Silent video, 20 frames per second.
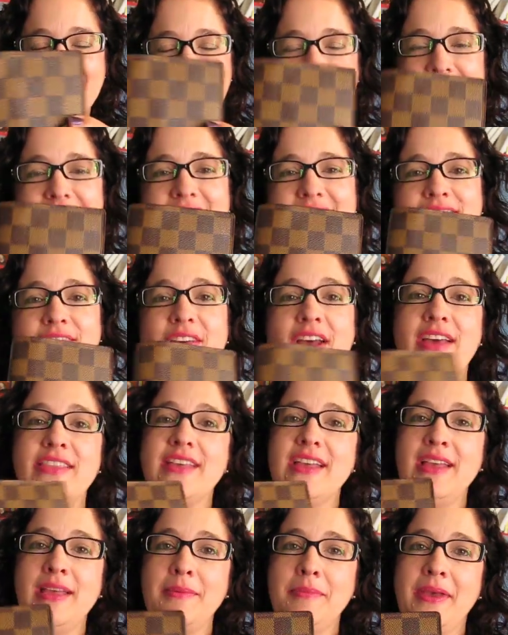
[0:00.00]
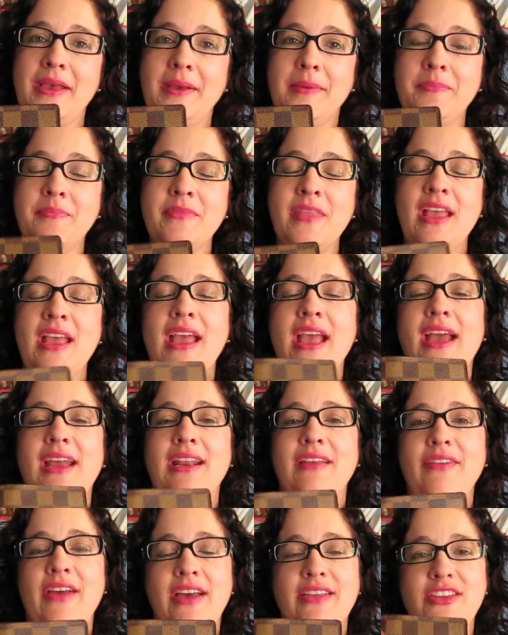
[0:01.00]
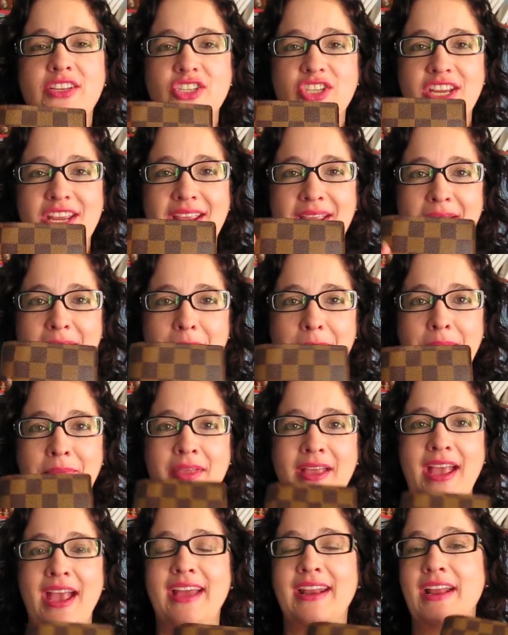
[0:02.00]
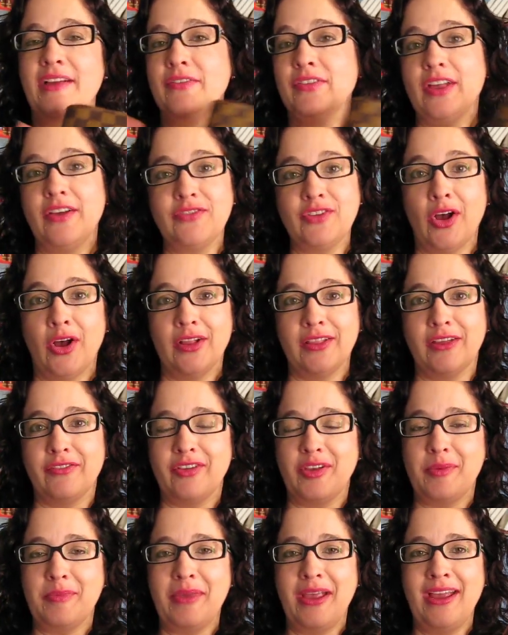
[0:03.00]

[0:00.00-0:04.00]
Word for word: size. I've had the MM and I've had the GM and I've loved all of them.